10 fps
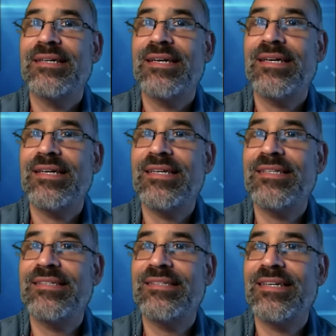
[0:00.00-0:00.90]

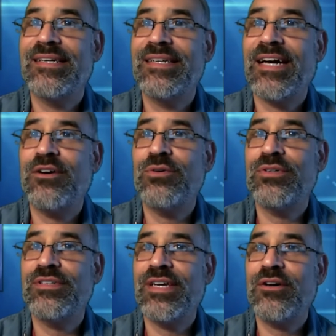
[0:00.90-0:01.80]
And now
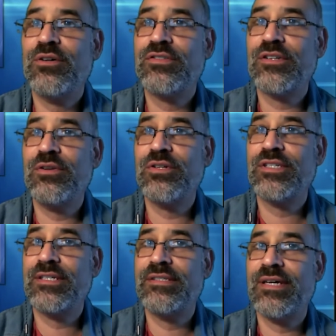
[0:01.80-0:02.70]
they also looked
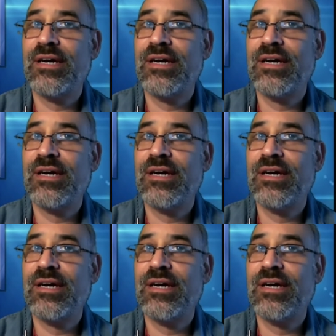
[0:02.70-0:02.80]
at